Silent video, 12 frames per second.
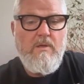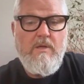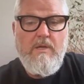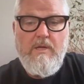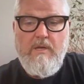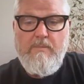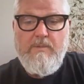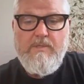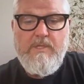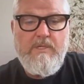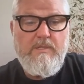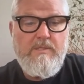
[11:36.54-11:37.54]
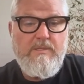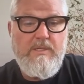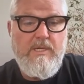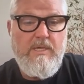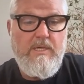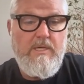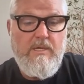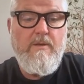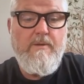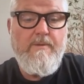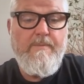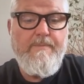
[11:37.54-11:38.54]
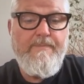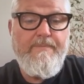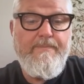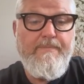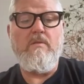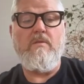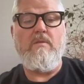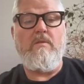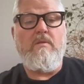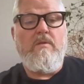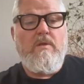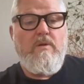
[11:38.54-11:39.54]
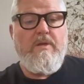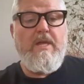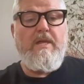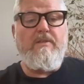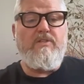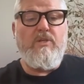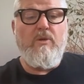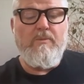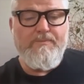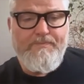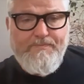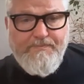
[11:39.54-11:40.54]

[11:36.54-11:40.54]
And I'm just going to say, okay, so